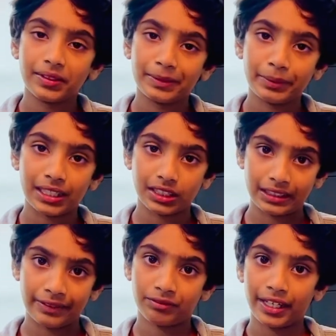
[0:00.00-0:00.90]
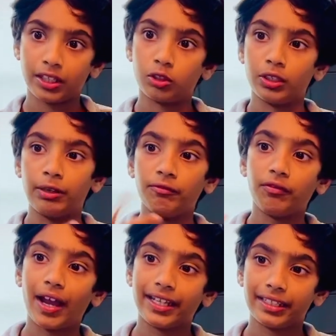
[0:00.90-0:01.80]
because if they couldn't
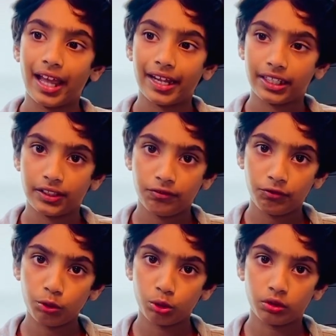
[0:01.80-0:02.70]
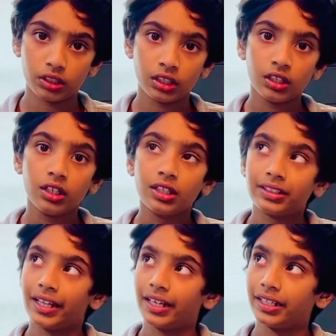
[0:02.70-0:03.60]
find any food,
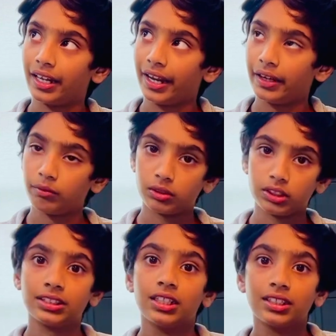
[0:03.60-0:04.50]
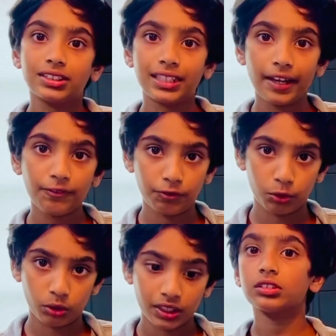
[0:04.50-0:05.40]
then they would save
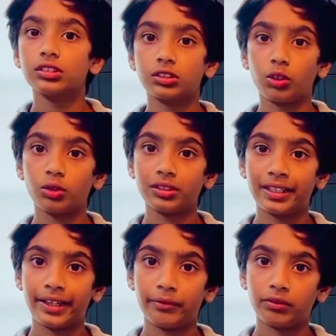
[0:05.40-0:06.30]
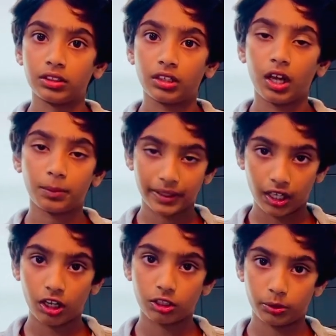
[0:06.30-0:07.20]
food so they will not be
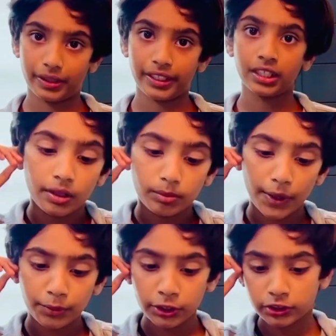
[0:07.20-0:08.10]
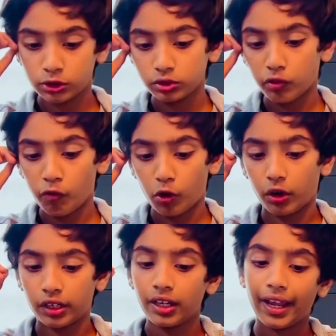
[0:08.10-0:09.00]
hungry. Blubber is used
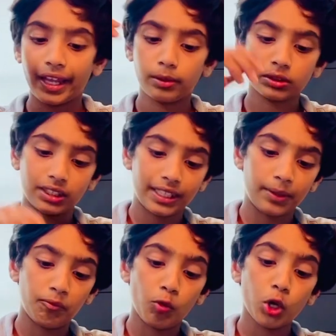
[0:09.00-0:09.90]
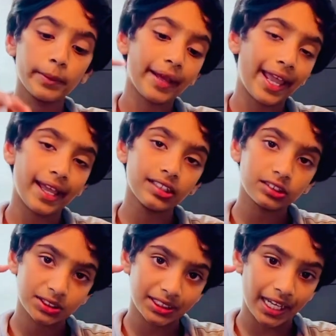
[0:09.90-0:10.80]
for animals to keep warm and to
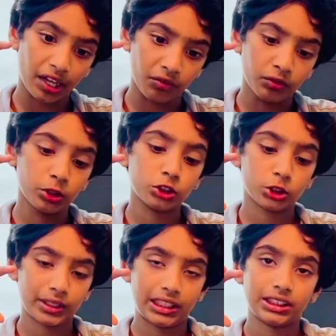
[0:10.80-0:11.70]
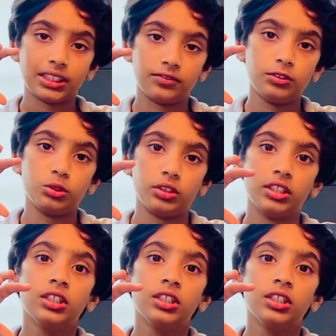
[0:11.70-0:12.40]
save nutrients and food.